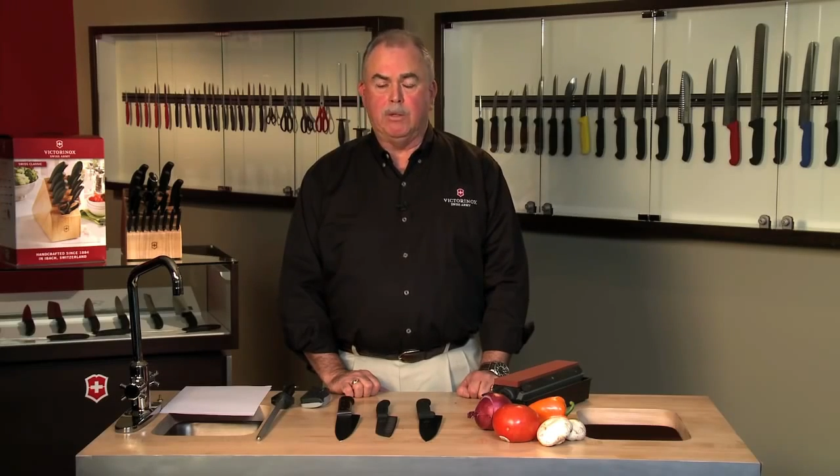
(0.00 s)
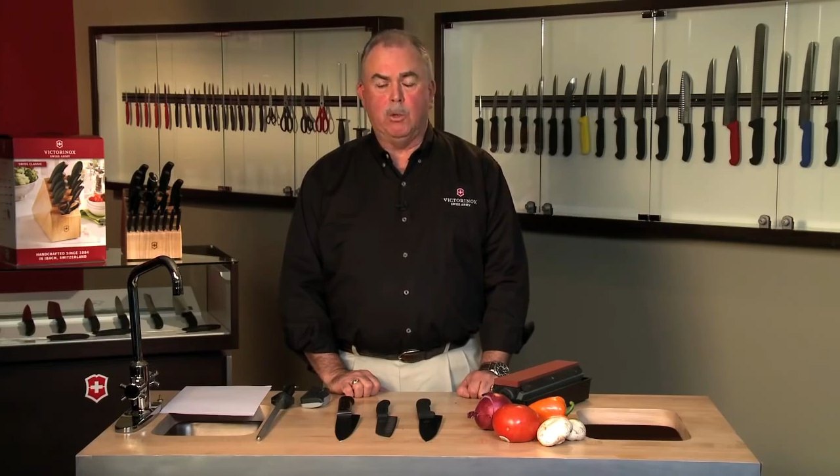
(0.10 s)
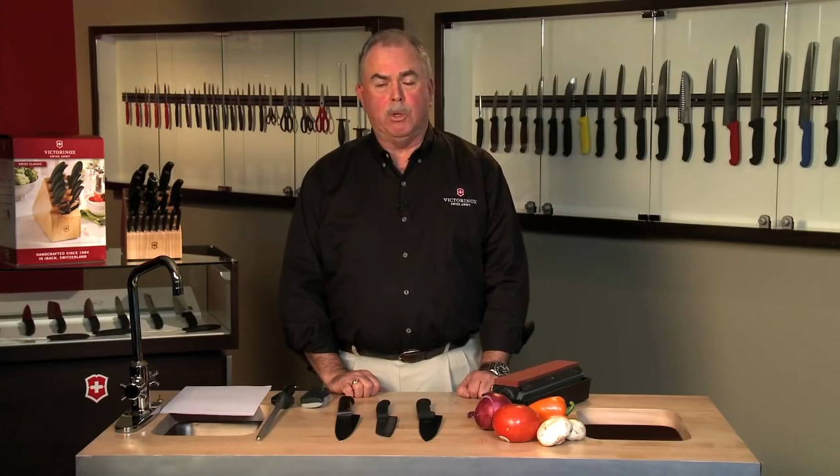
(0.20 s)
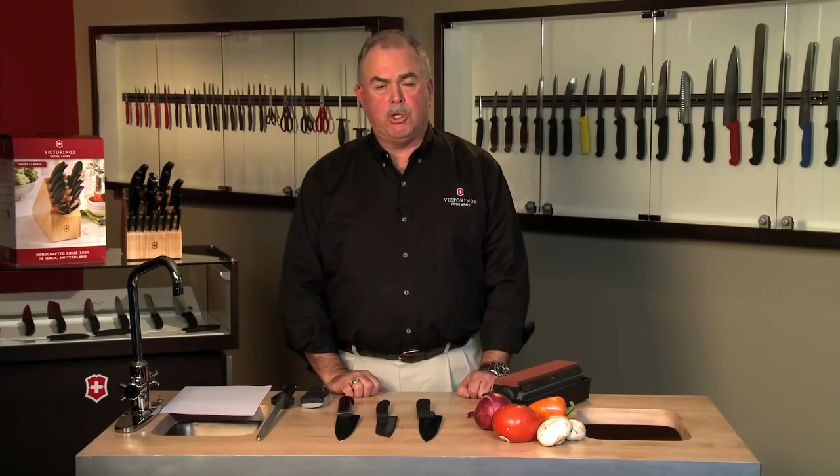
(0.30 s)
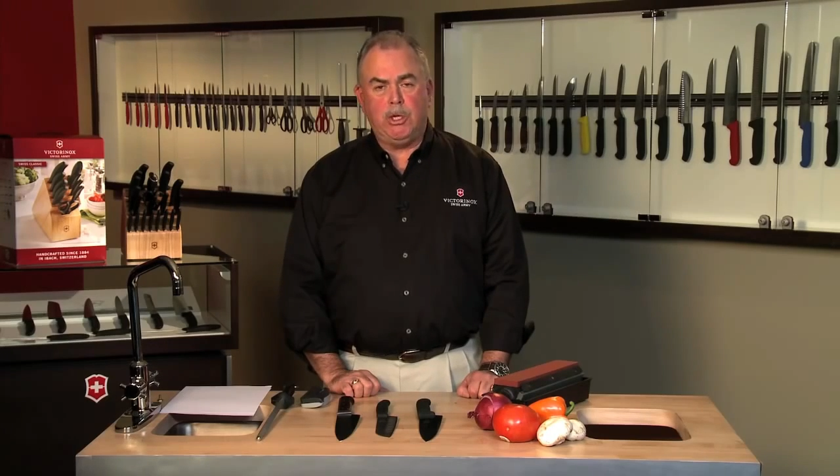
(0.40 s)

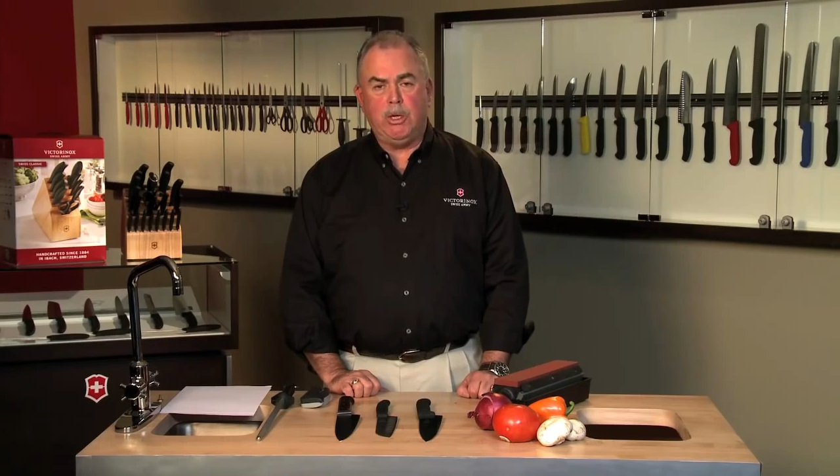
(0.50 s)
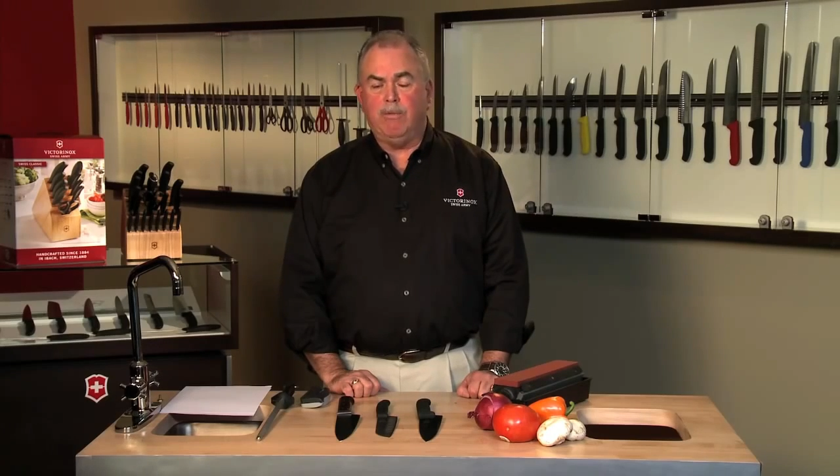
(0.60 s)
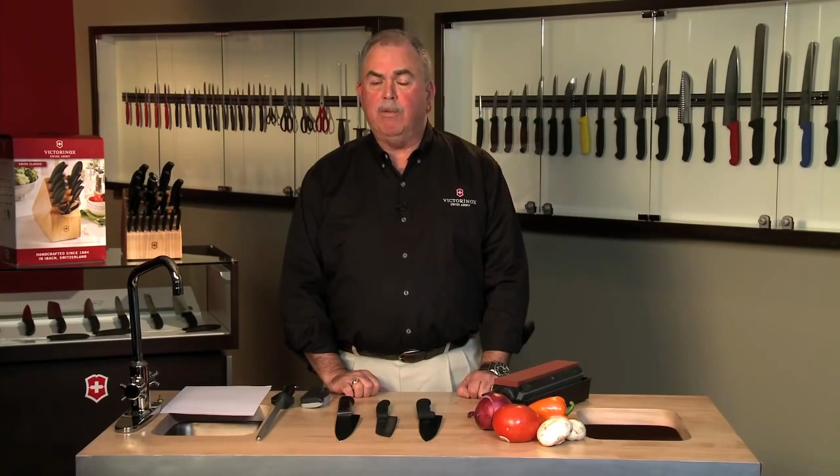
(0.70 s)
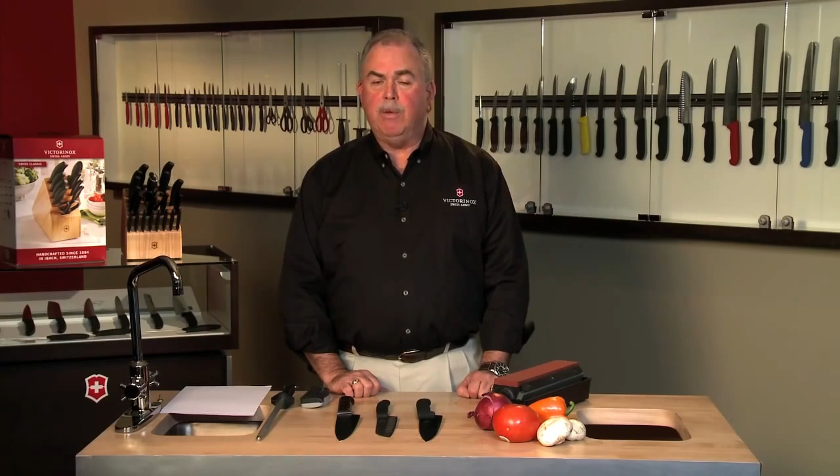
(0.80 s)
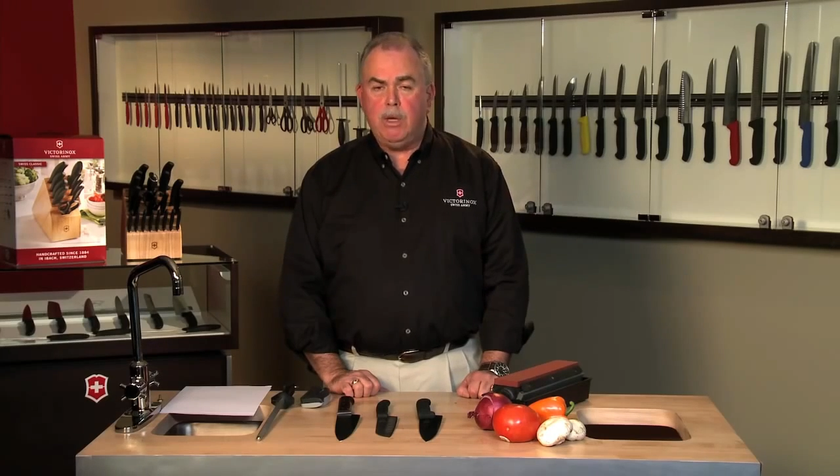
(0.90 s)
to
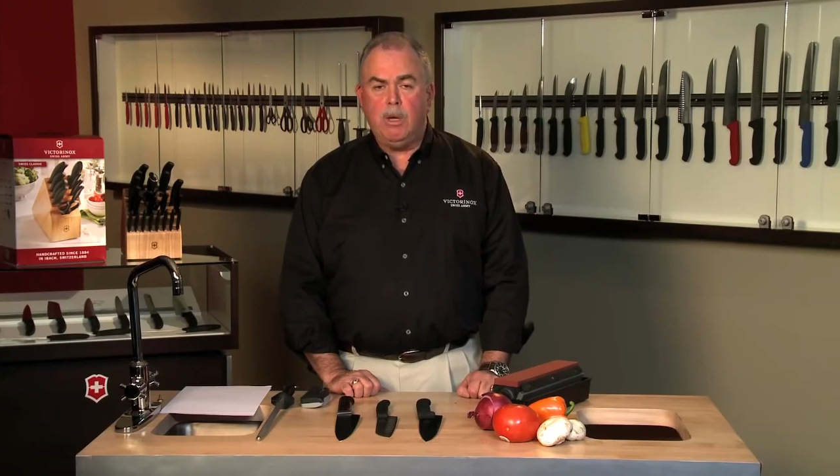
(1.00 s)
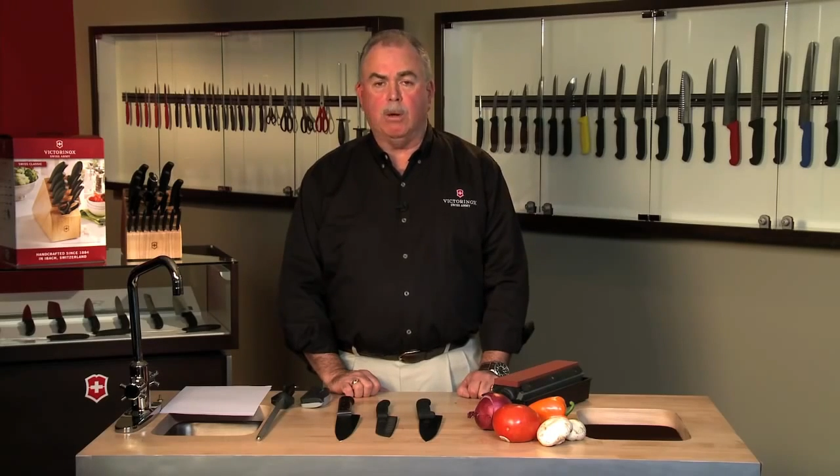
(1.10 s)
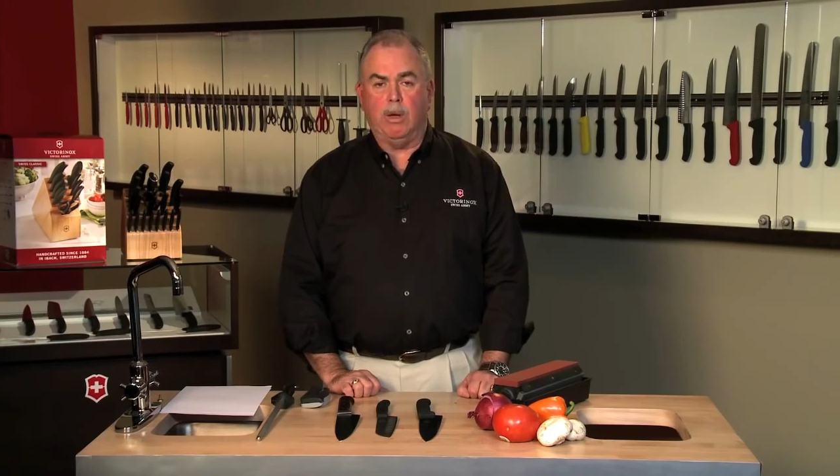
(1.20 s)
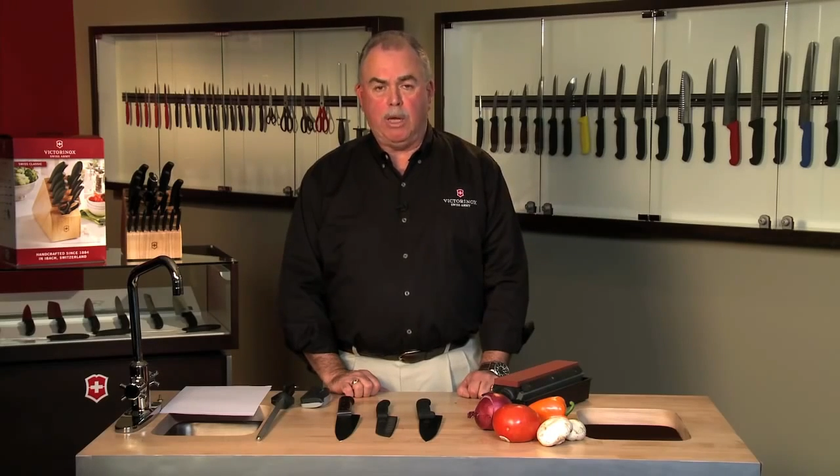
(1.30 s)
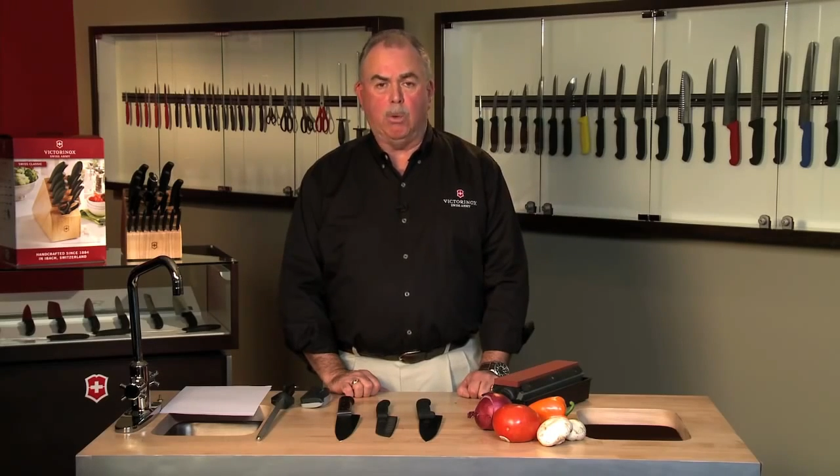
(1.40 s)
achieve
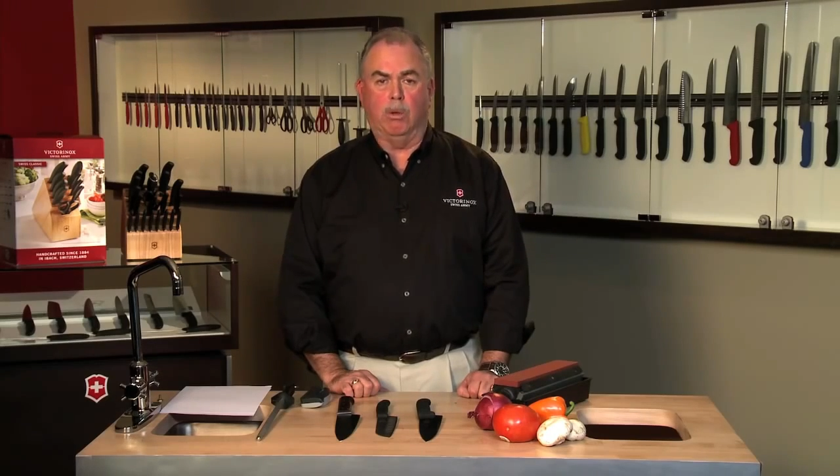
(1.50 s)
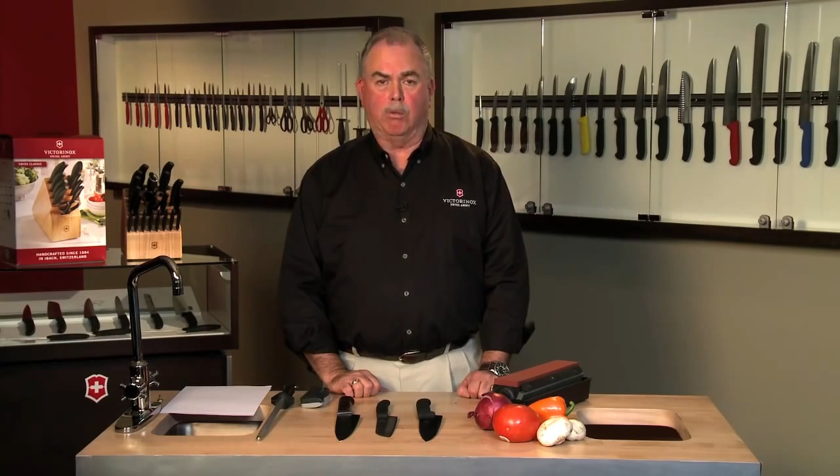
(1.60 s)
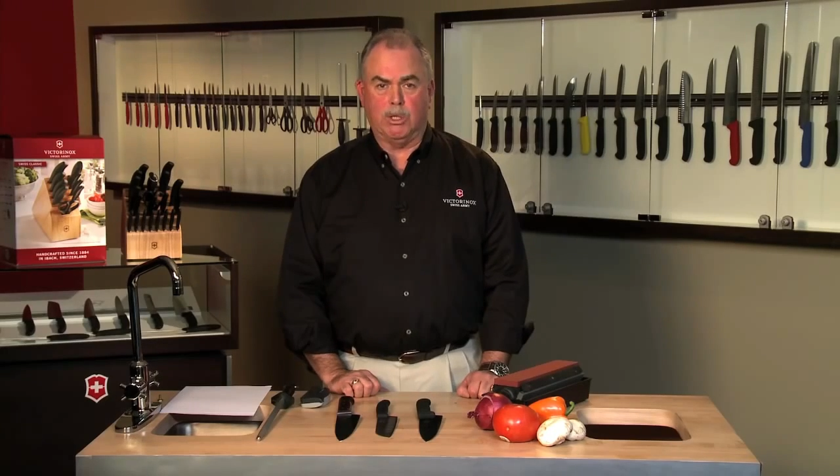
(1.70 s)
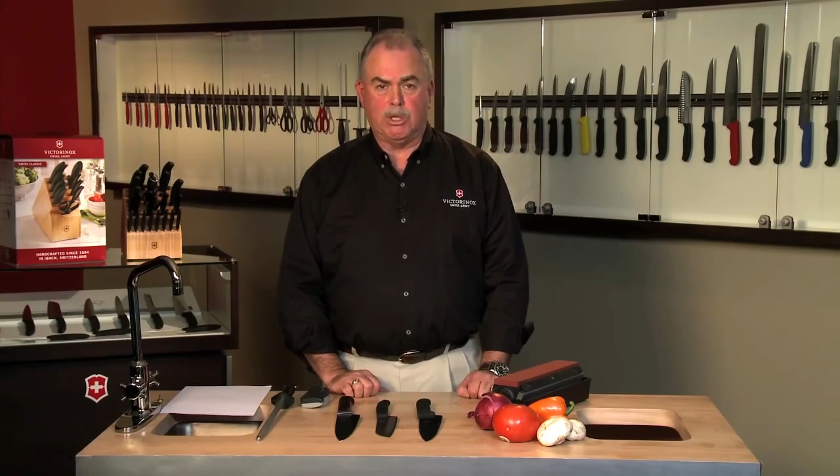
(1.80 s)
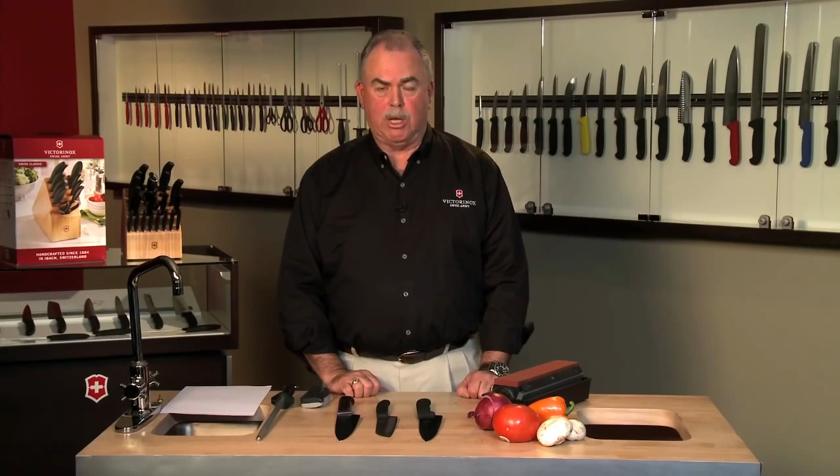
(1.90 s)
near equal
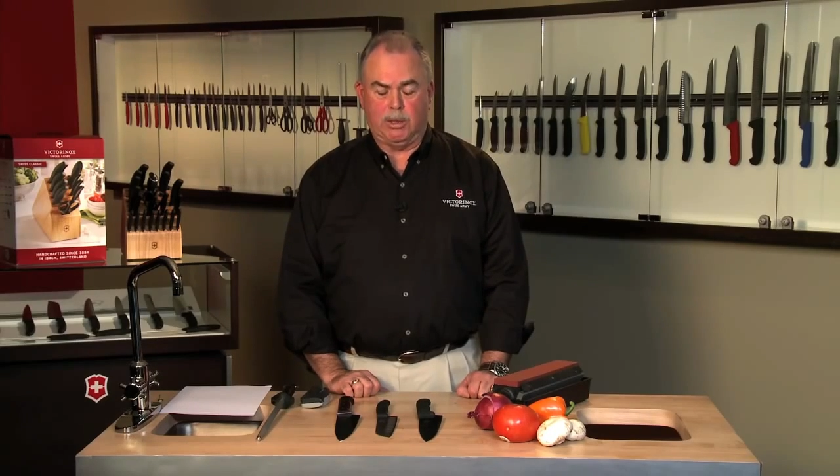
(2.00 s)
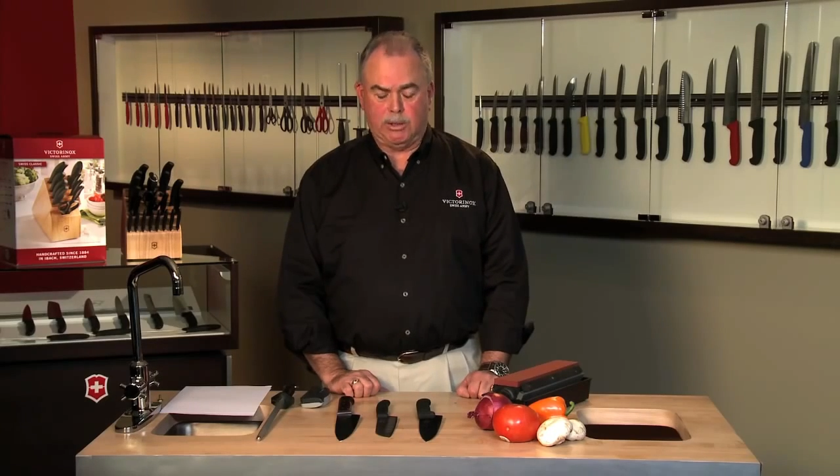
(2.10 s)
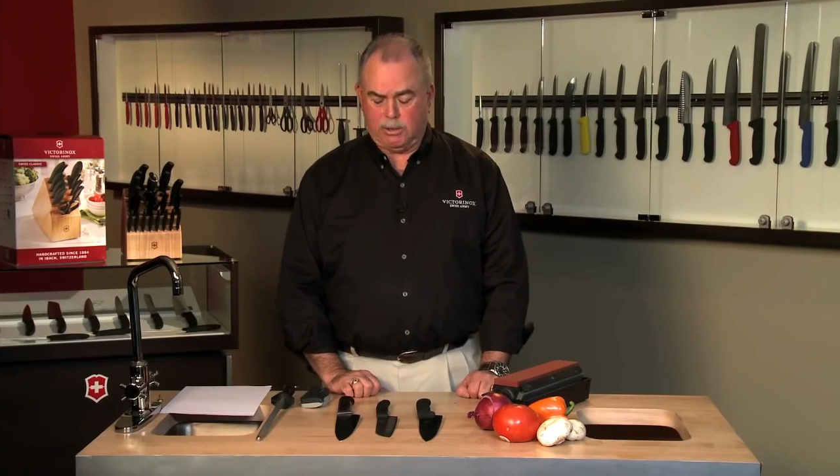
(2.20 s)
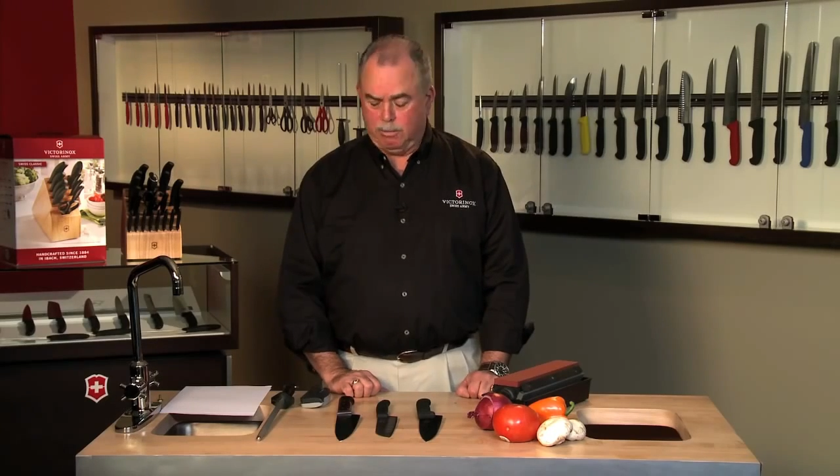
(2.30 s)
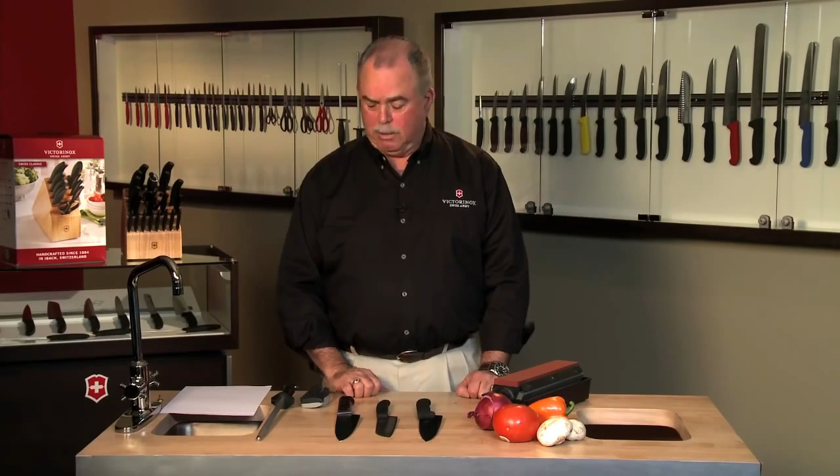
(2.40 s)
results.